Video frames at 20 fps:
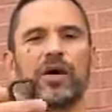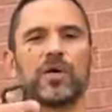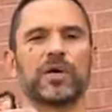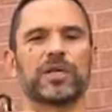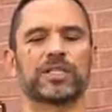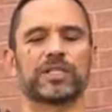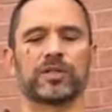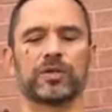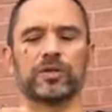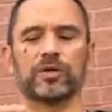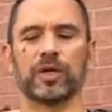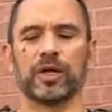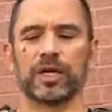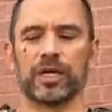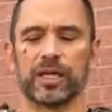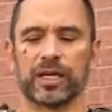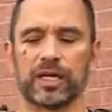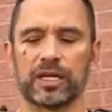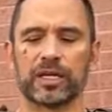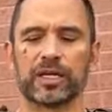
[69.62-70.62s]
allow it to
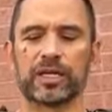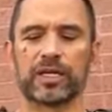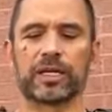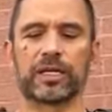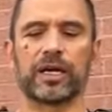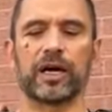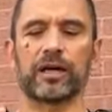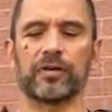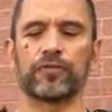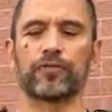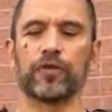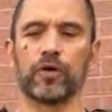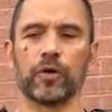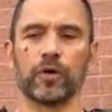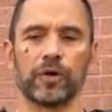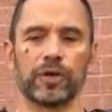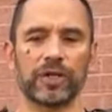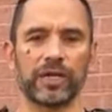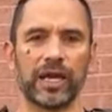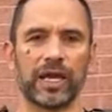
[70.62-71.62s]
cut
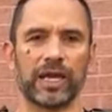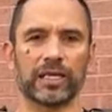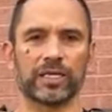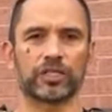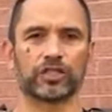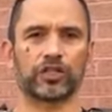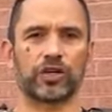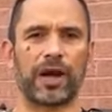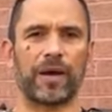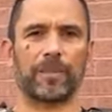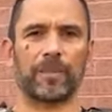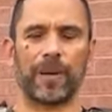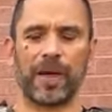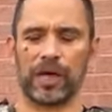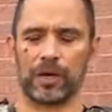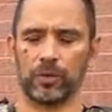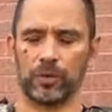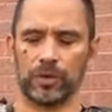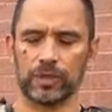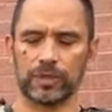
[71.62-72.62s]
forward and trap
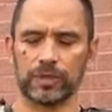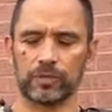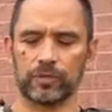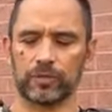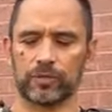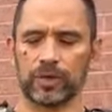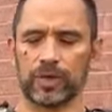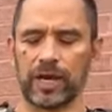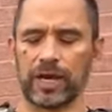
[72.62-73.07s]
backwards